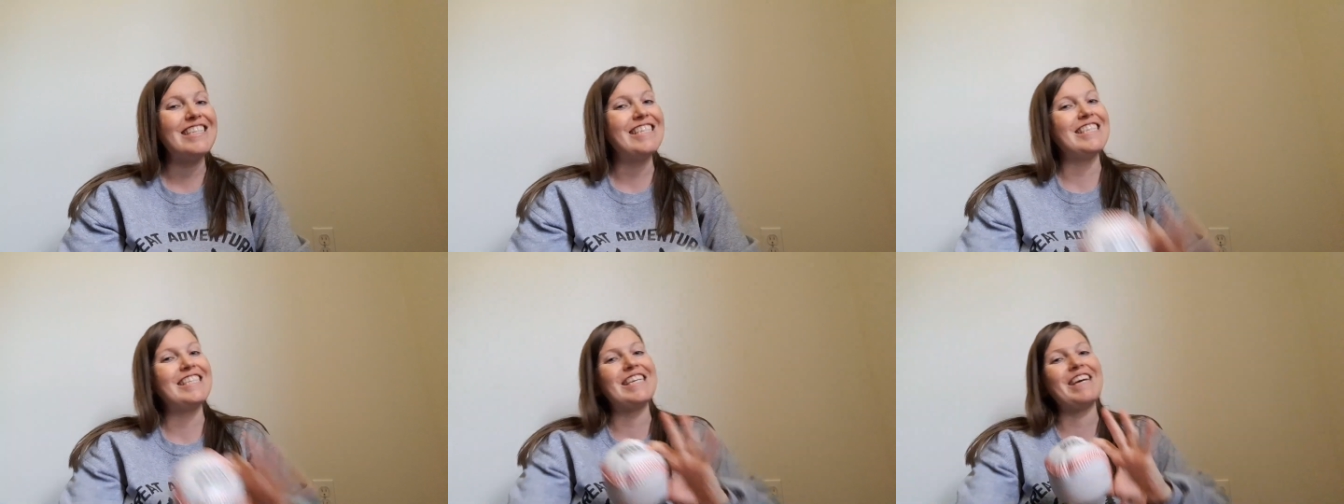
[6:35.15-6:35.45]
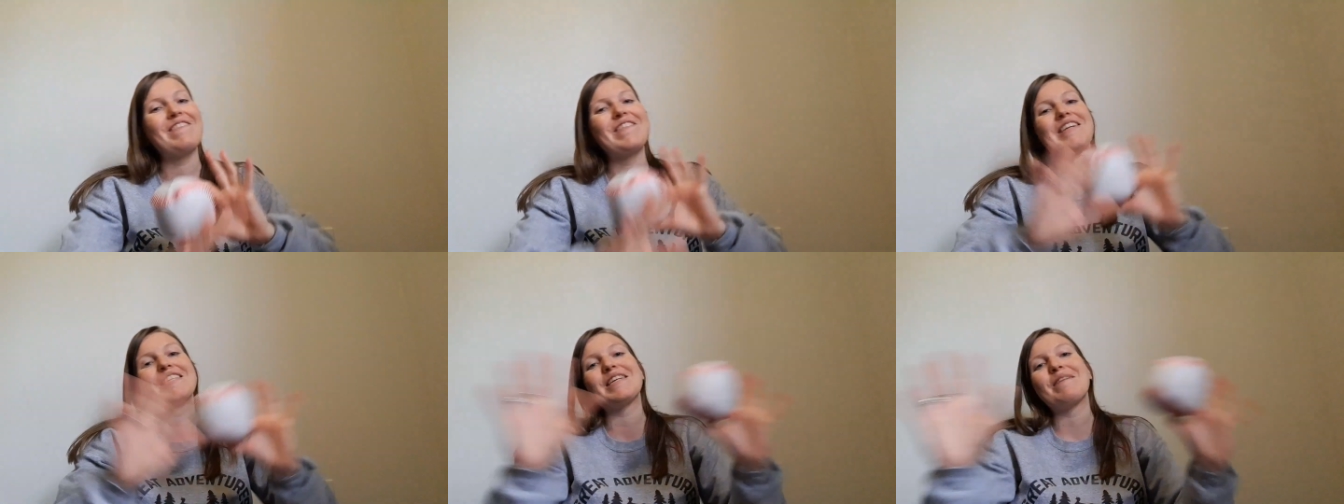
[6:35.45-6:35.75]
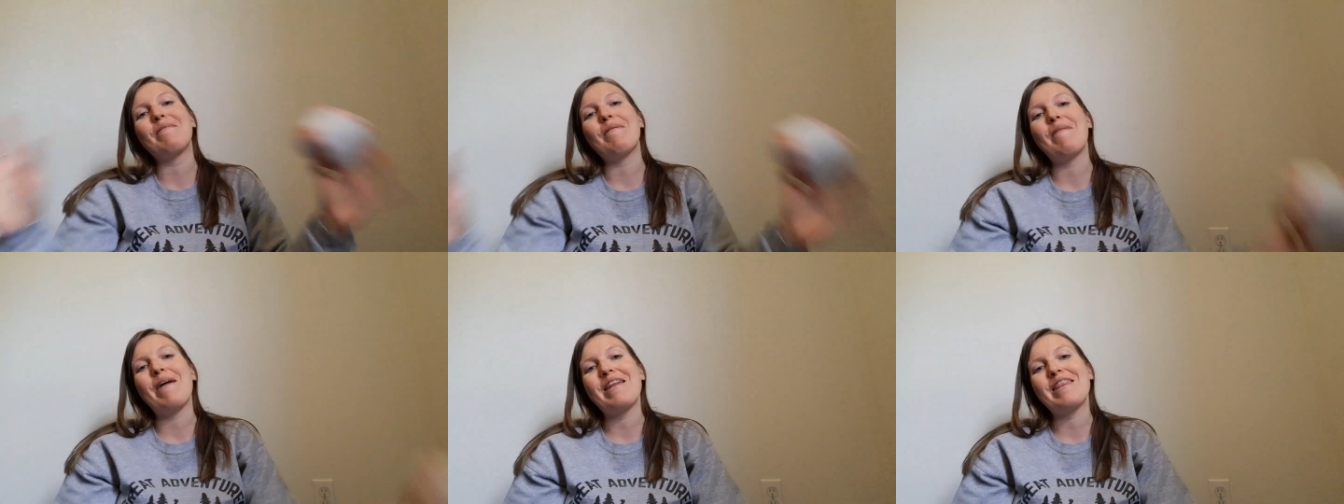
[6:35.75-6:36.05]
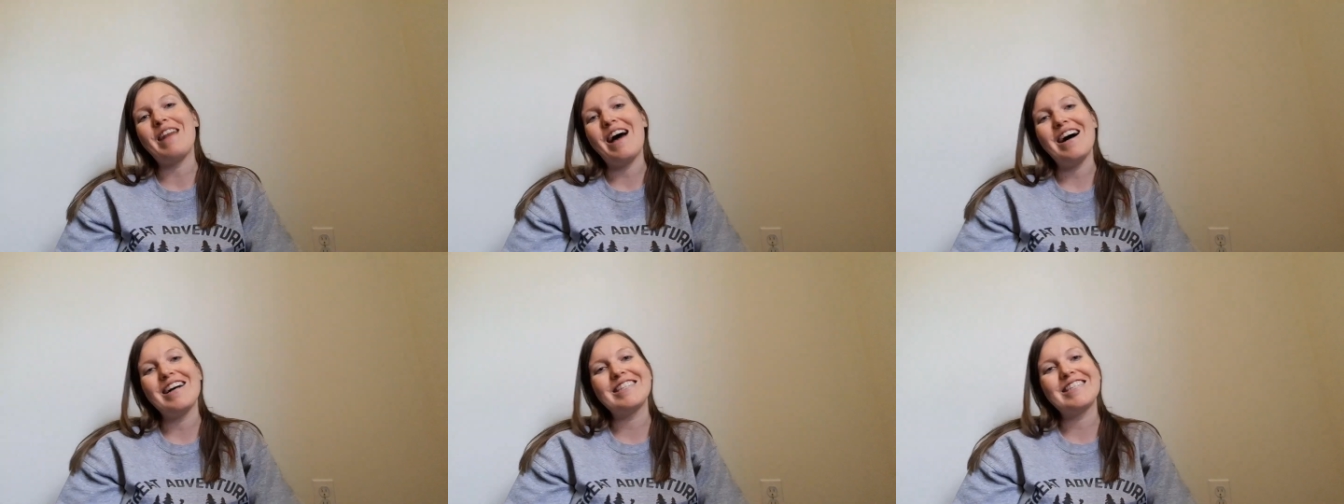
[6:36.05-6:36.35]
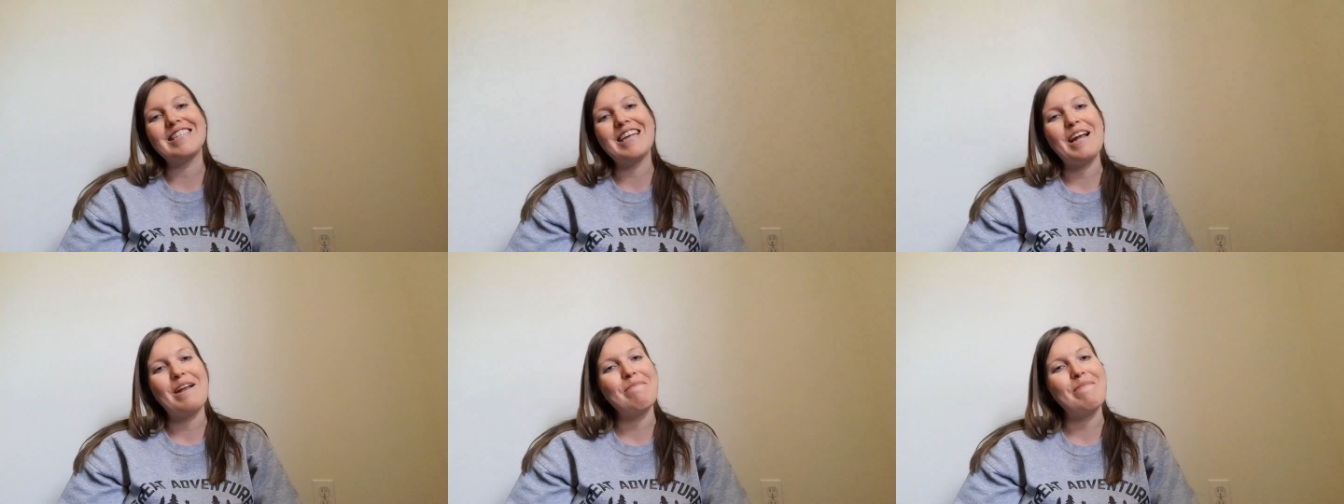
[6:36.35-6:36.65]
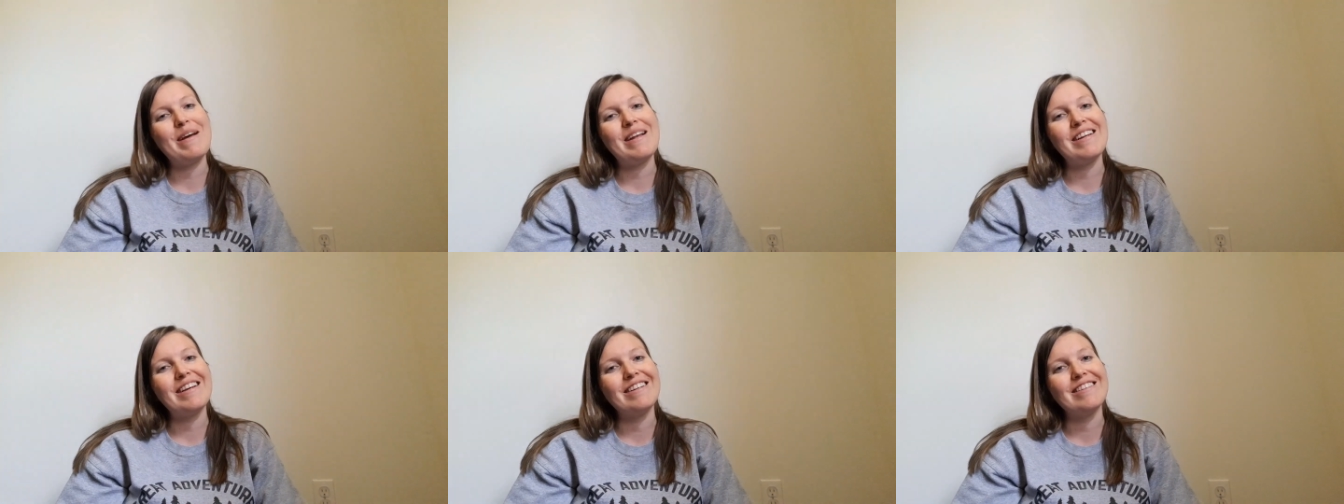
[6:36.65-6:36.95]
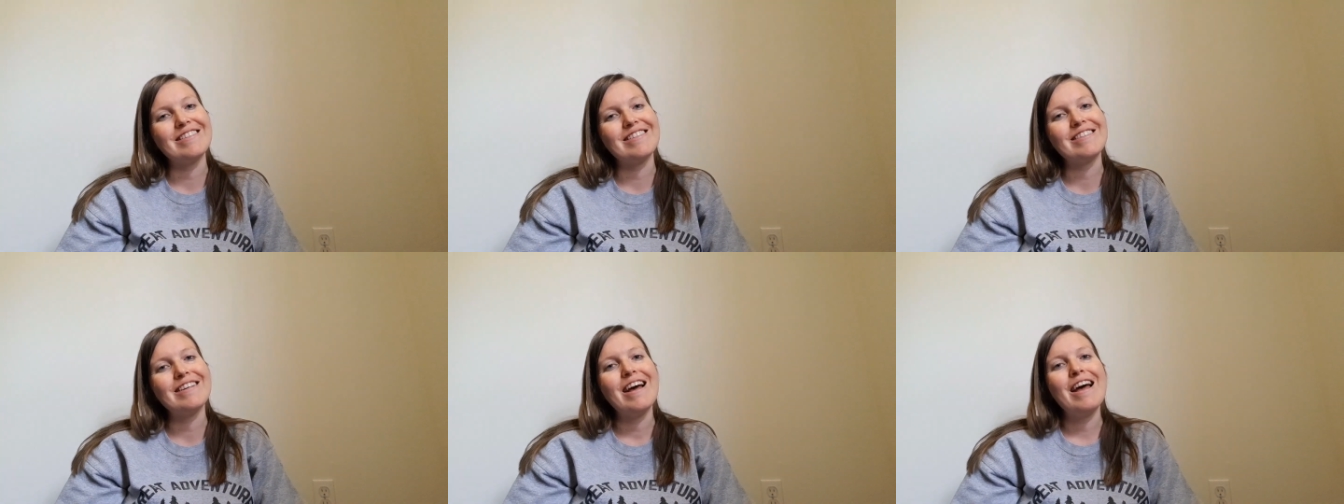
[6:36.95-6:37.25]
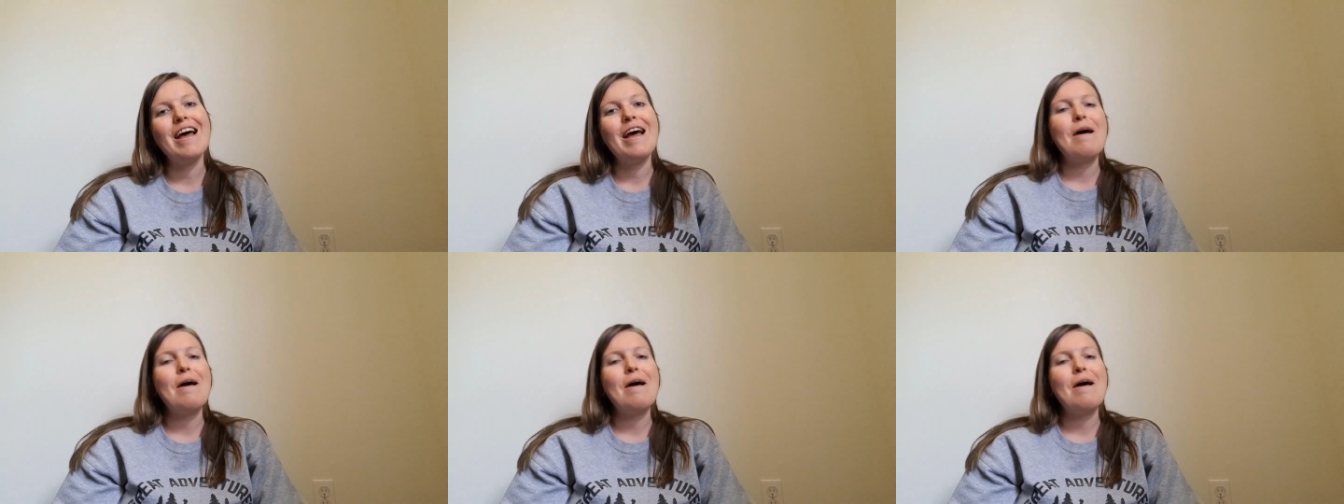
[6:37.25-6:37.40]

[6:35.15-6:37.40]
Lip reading: just giving some of my thoughts and opinions.